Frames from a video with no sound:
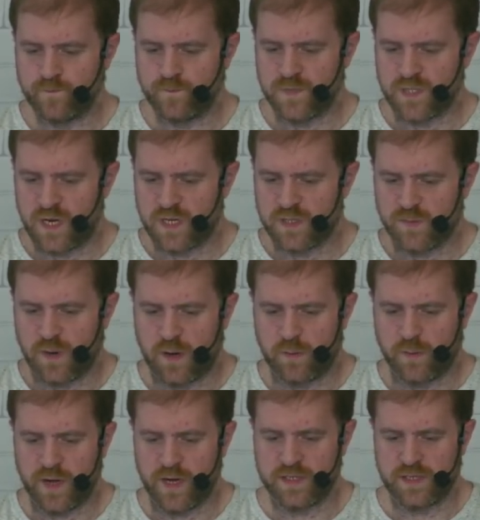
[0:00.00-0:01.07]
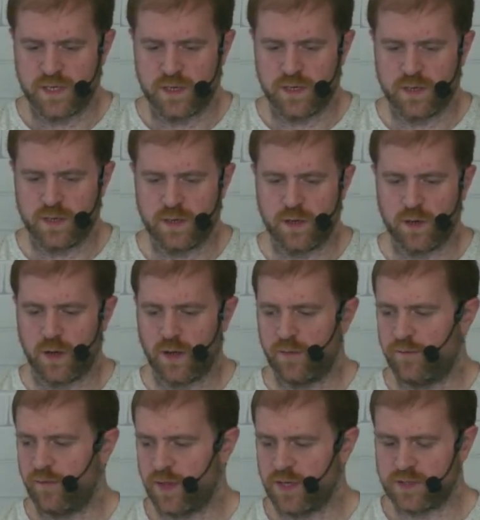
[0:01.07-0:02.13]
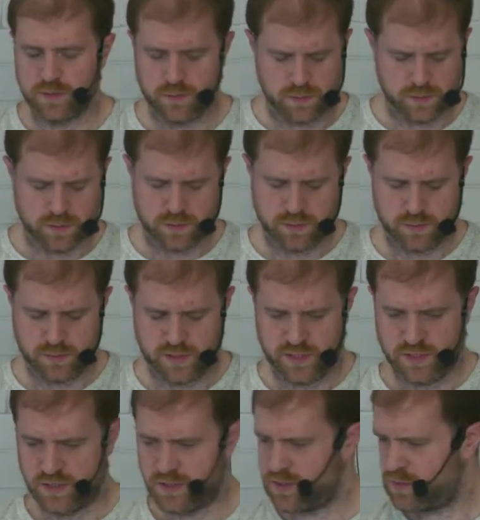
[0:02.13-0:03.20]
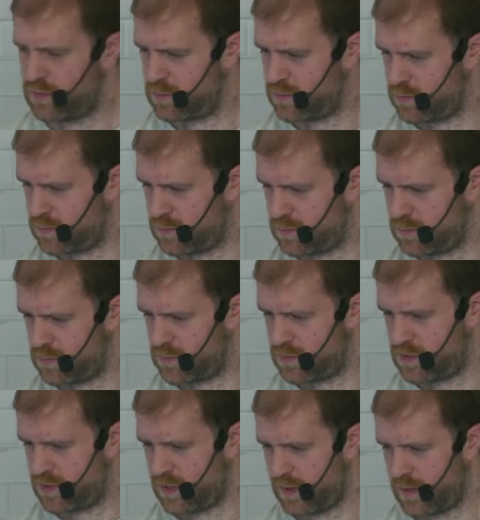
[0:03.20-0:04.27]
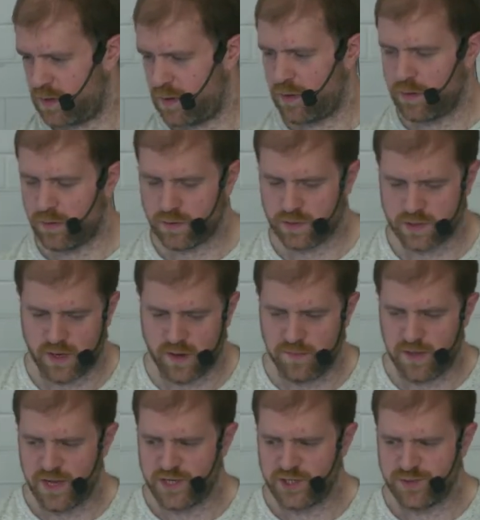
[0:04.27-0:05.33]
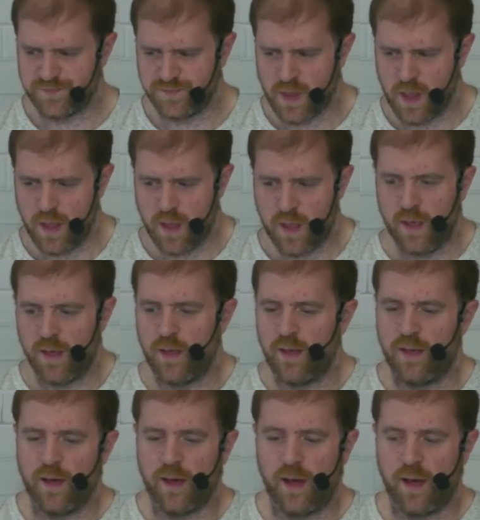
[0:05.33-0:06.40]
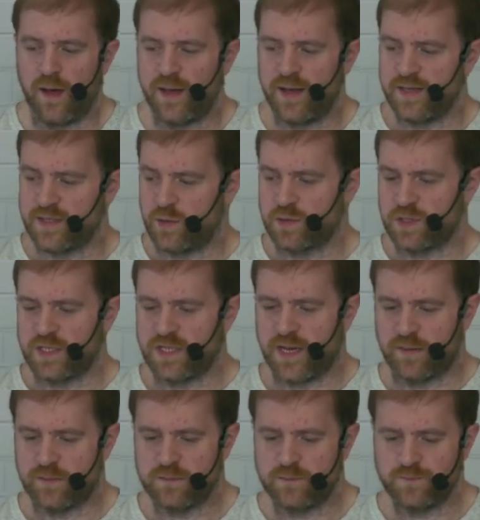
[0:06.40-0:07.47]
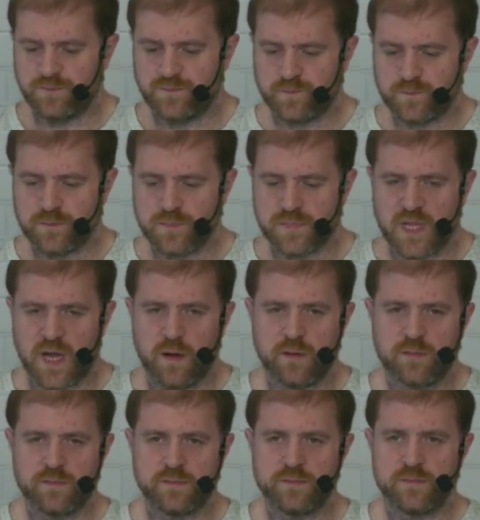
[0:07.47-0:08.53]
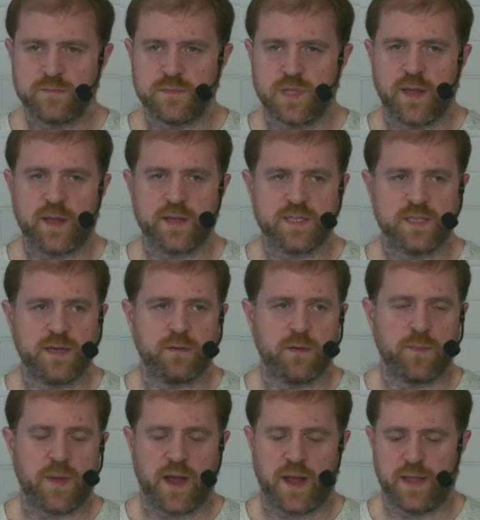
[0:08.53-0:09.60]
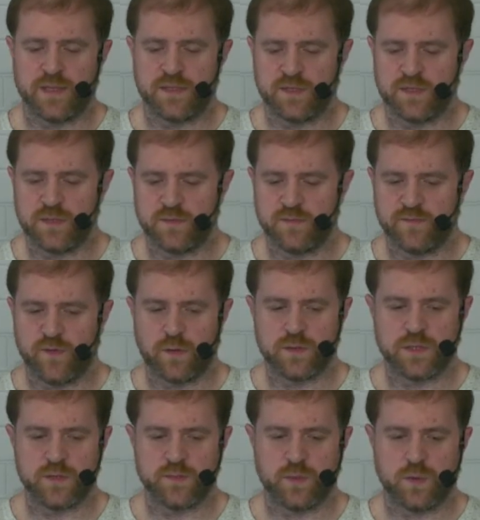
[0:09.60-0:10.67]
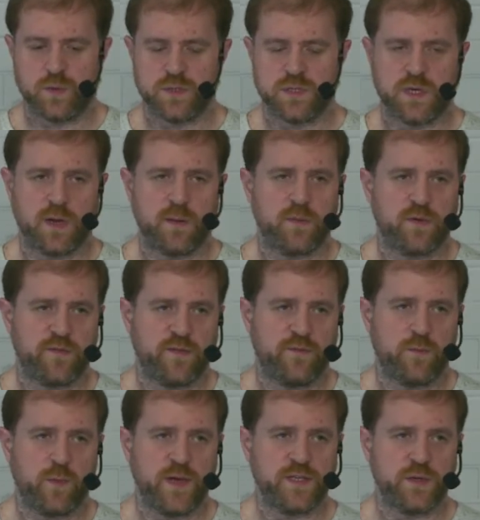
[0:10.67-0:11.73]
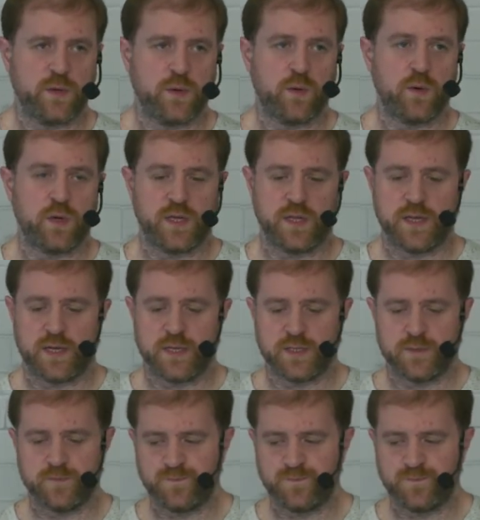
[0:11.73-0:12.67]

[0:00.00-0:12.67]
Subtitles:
The last part we need to look at for this talk, which is on time-ish, is auditing. Now, like secret backends, Vault supports a number of different ways you can audit things.